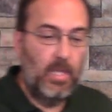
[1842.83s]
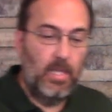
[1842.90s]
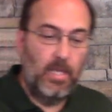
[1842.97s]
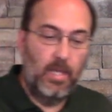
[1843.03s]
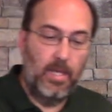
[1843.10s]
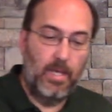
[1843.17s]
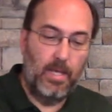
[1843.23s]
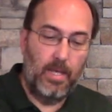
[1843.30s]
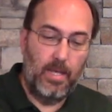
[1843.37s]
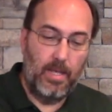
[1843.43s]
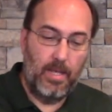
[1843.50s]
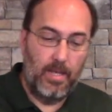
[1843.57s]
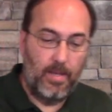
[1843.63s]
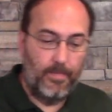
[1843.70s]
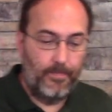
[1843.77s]

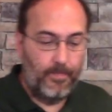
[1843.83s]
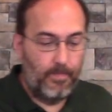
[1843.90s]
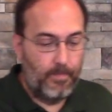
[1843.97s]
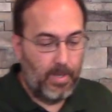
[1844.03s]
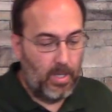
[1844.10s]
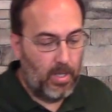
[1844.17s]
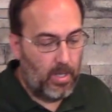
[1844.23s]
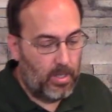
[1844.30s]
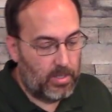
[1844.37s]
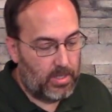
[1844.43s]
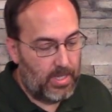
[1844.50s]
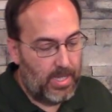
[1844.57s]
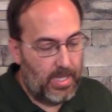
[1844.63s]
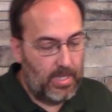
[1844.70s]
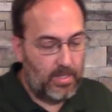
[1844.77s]
Paul
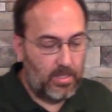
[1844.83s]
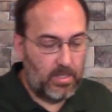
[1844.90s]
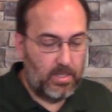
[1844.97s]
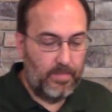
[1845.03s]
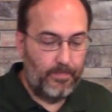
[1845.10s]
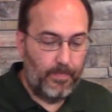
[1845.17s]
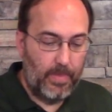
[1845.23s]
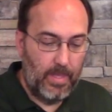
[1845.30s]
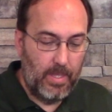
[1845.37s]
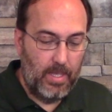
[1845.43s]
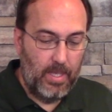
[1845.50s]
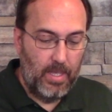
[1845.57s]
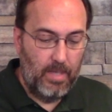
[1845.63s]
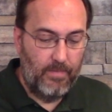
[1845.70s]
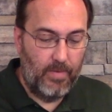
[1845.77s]
says,
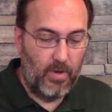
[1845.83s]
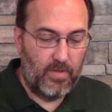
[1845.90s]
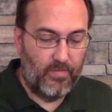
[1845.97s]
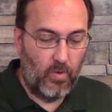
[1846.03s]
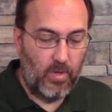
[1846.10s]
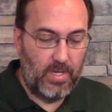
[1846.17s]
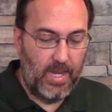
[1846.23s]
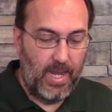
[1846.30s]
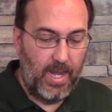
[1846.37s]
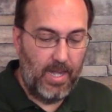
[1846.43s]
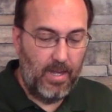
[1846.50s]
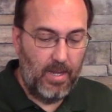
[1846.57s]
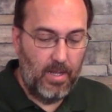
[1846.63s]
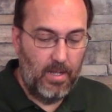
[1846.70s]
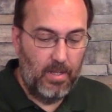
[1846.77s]
verse
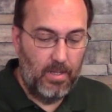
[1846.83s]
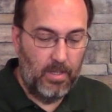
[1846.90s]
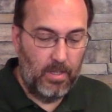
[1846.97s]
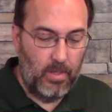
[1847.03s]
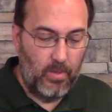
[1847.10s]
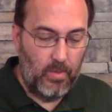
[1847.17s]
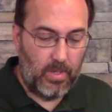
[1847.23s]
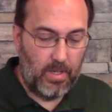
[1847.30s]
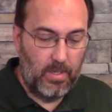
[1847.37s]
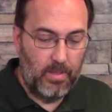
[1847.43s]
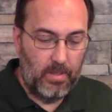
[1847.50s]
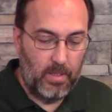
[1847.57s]
14, Luke,